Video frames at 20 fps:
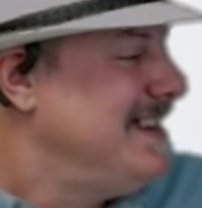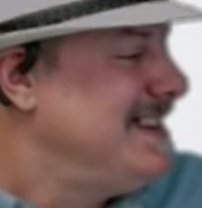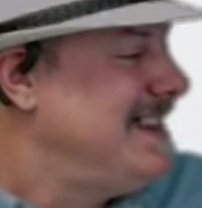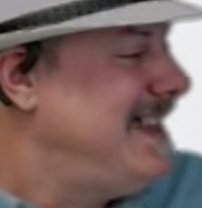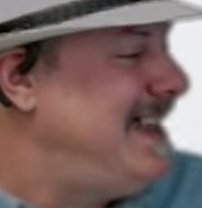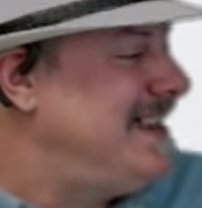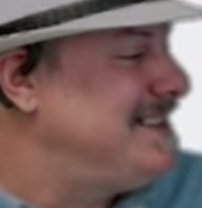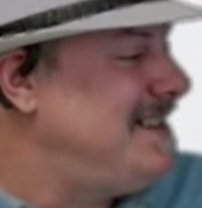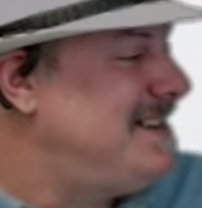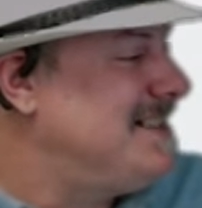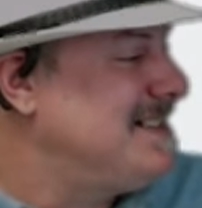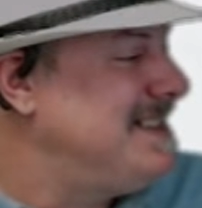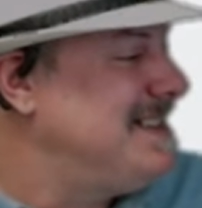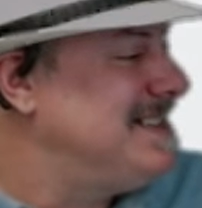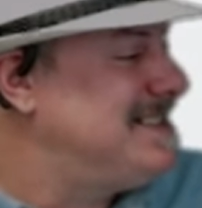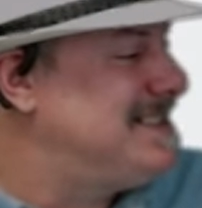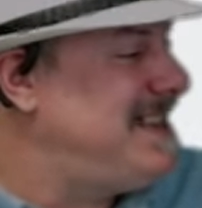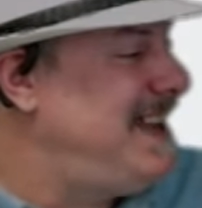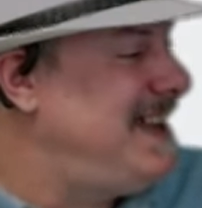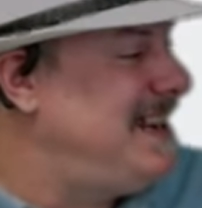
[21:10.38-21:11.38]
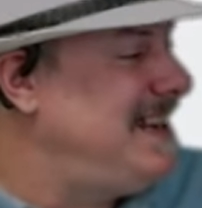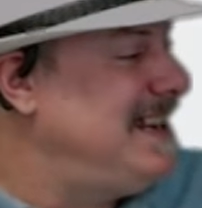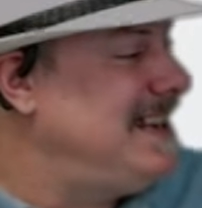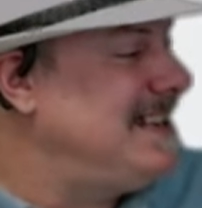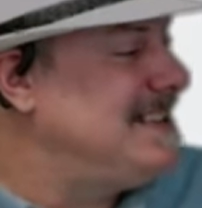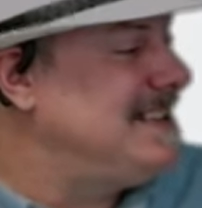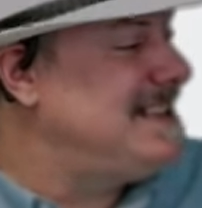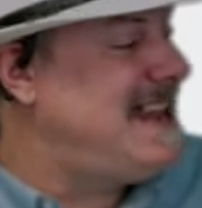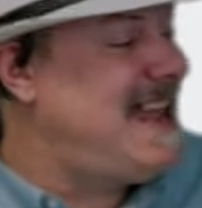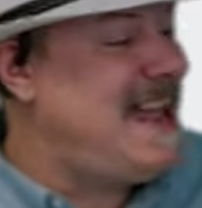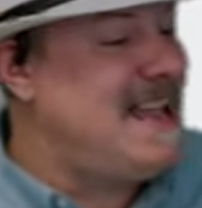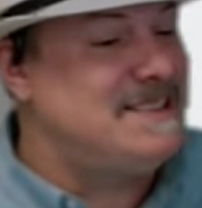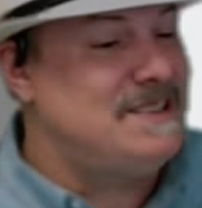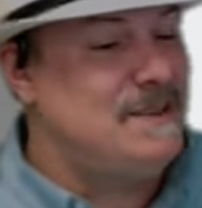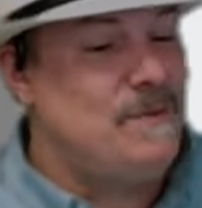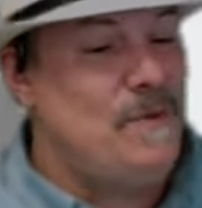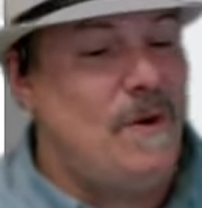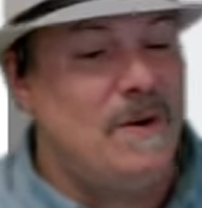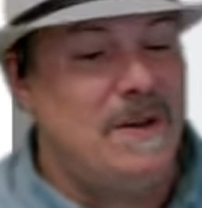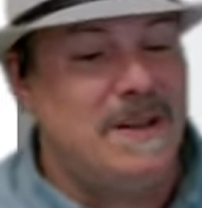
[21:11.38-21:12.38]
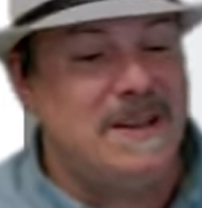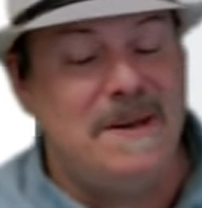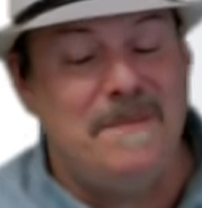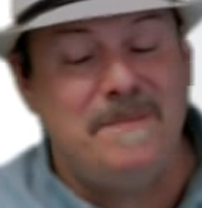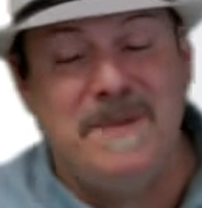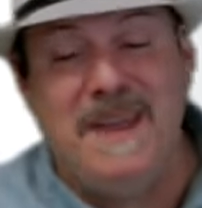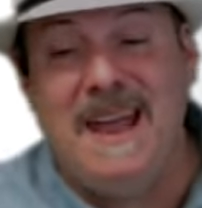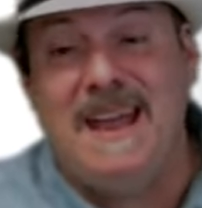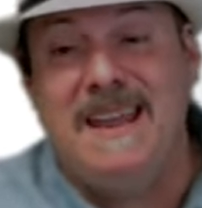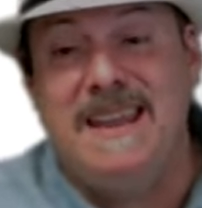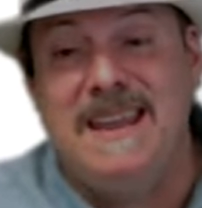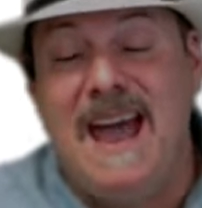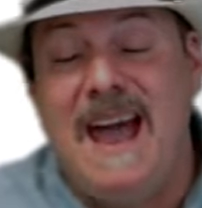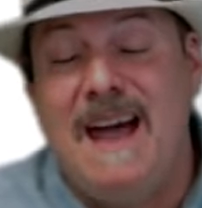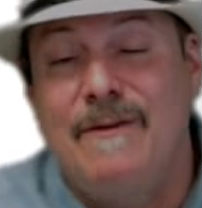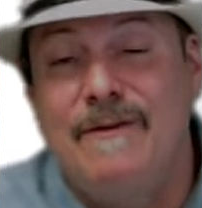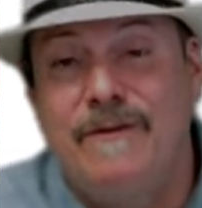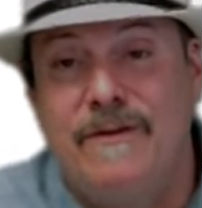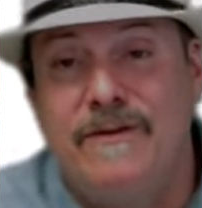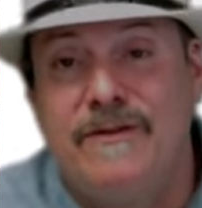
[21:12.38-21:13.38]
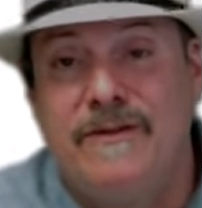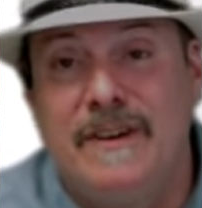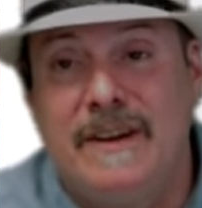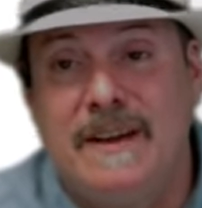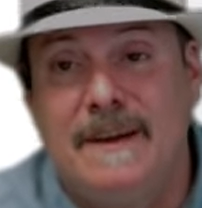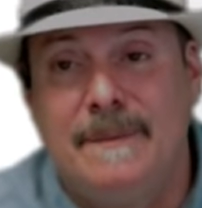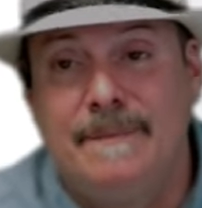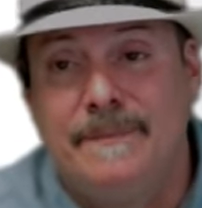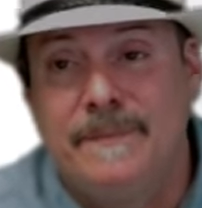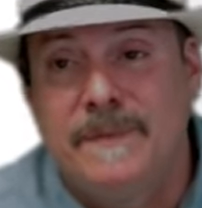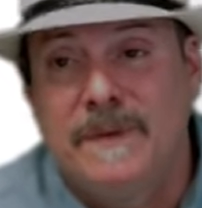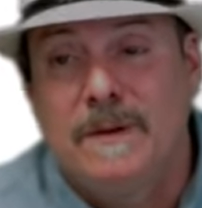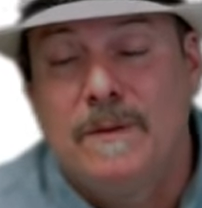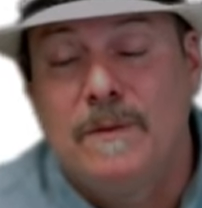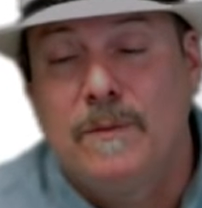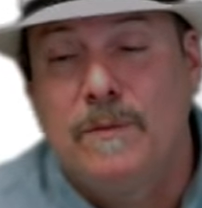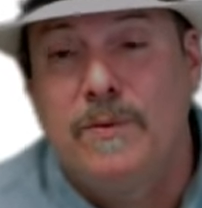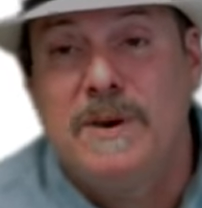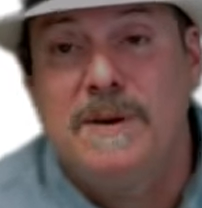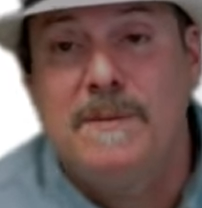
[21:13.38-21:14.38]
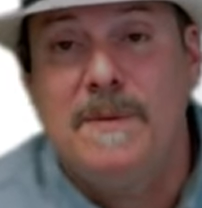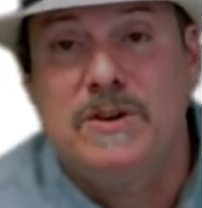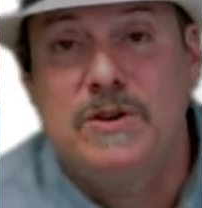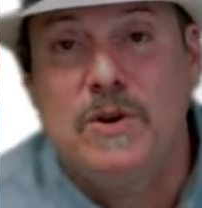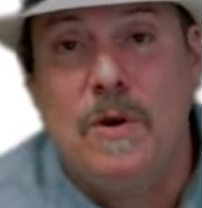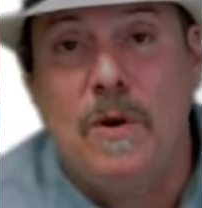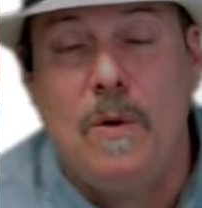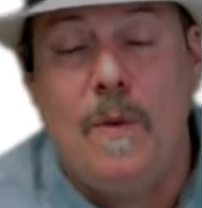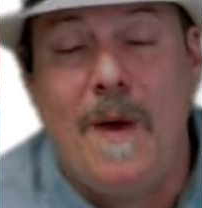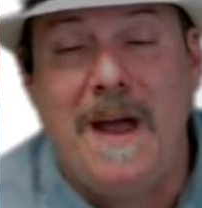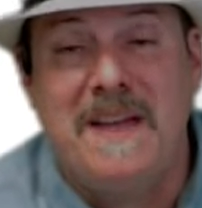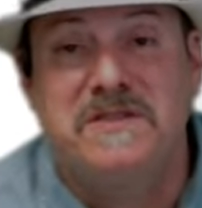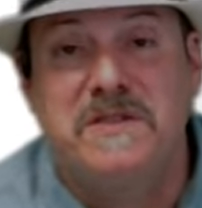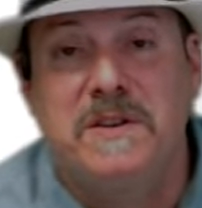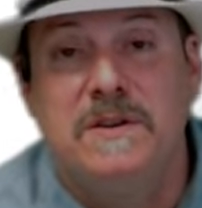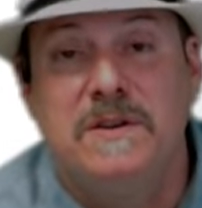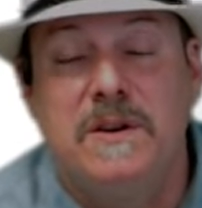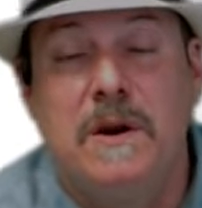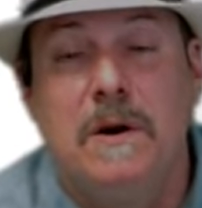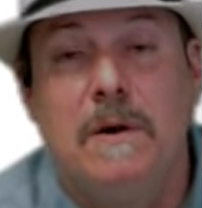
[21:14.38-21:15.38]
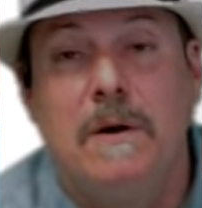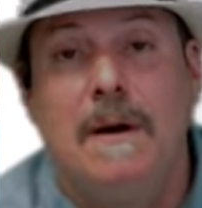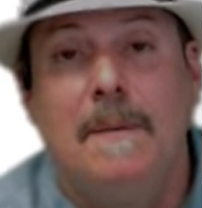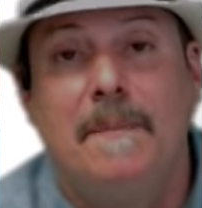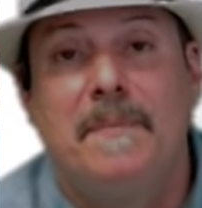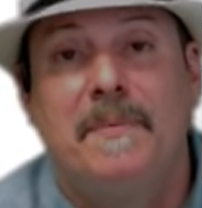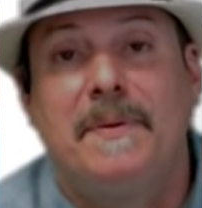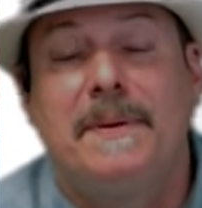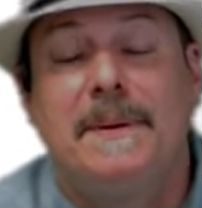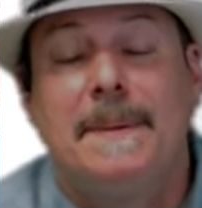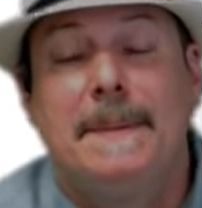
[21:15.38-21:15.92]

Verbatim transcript: yeah, Duncan saying England hasn't woken up. Yeah, you have um, pretty much all Western Europe.